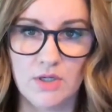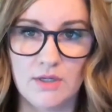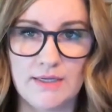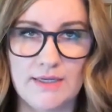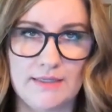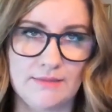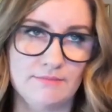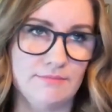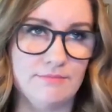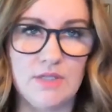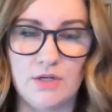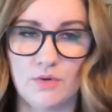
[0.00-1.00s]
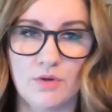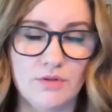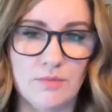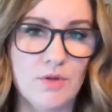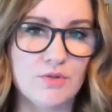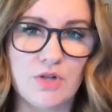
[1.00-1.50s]
the
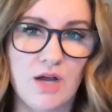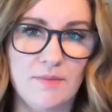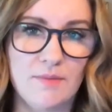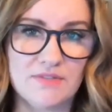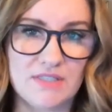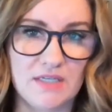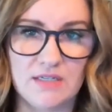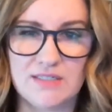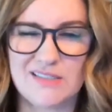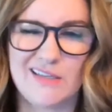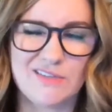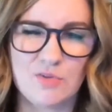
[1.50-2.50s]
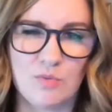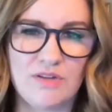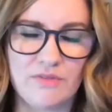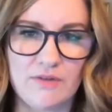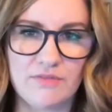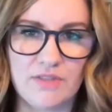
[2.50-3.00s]
most common I've seen is
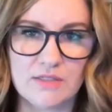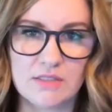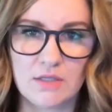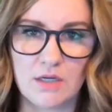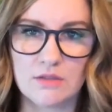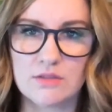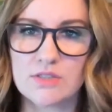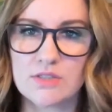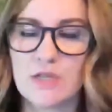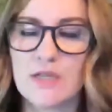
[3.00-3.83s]
$25,000.